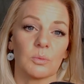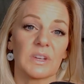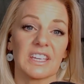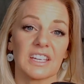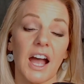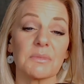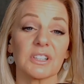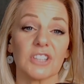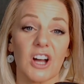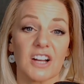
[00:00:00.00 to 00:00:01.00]
And we come
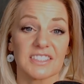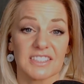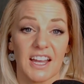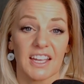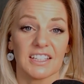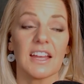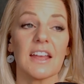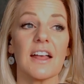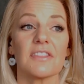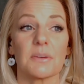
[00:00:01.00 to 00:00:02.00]
alongside
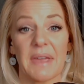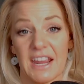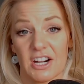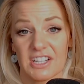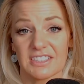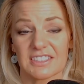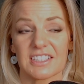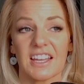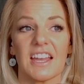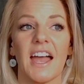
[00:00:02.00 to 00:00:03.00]
the
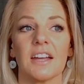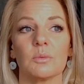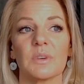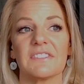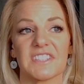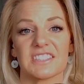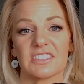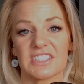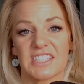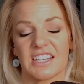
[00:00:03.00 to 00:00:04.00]
parents and we
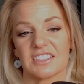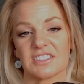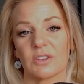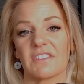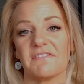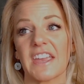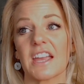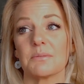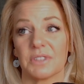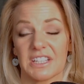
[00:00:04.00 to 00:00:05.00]
facilitate it so the
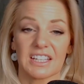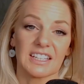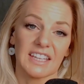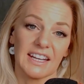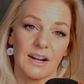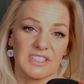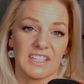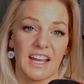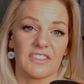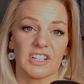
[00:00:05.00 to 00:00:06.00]
family can get out
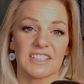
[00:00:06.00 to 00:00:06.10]
together.